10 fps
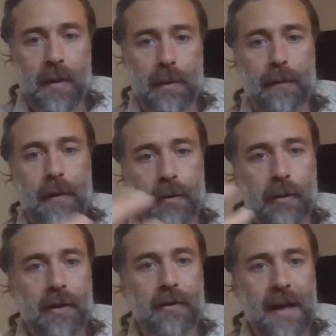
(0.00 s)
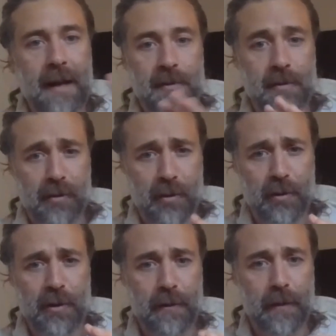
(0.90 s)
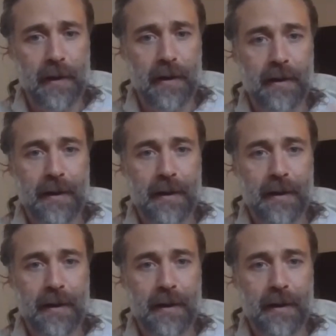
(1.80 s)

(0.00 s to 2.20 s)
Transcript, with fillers: But if you look at the absolute core of it,